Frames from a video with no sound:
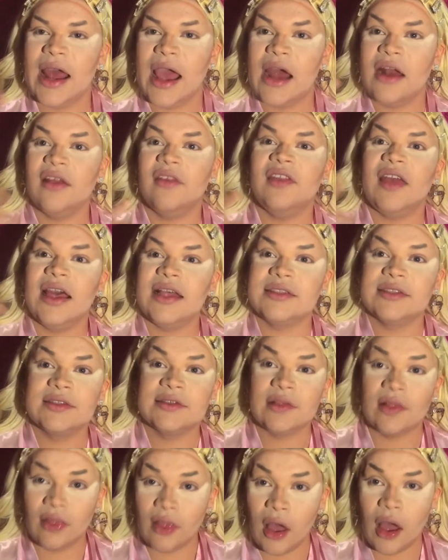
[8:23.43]
out of that
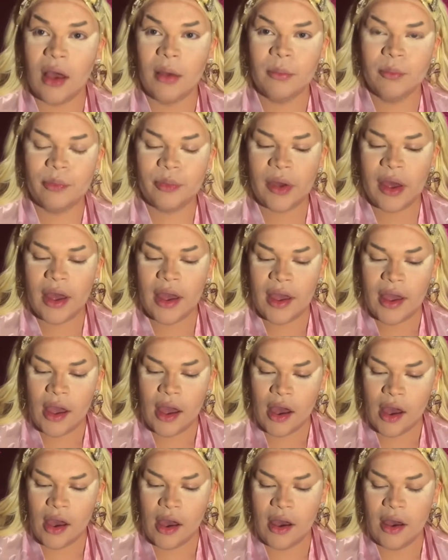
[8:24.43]
slump.
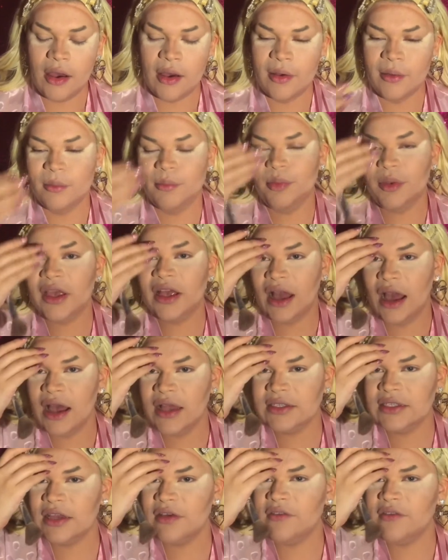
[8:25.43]
Because of